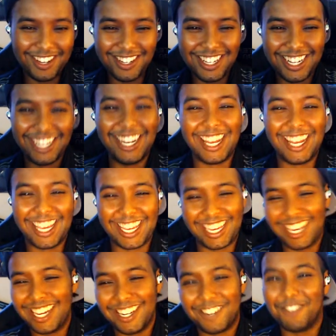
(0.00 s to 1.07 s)

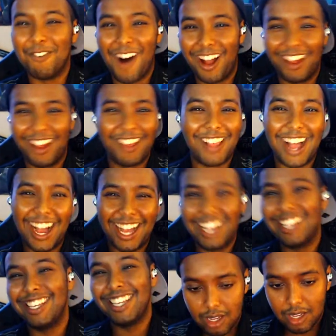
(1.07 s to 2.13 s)
like do all of that.
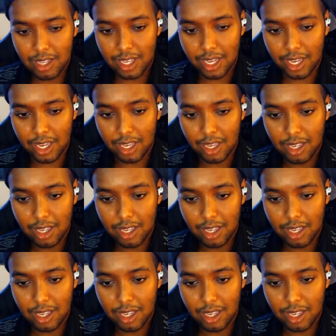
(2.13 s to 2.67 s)
Okay.